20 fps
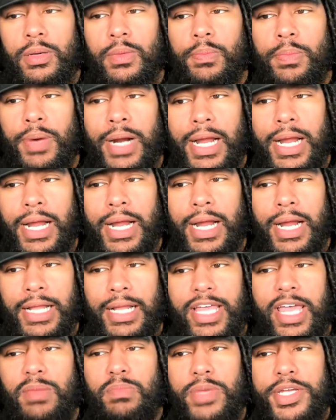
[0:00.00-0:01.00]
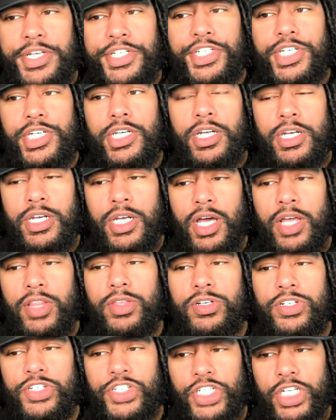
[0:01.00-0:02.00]
But I think they mentioned
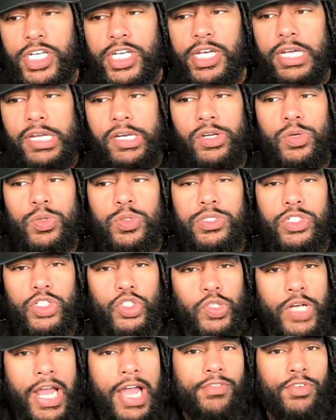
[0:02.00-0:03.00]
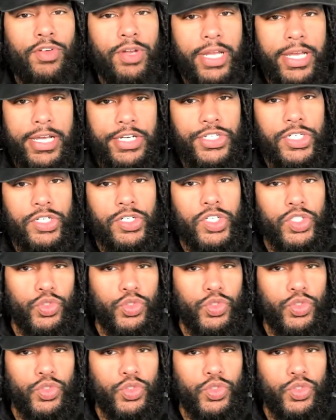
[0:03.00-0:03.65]
another Jen who's the travel agent.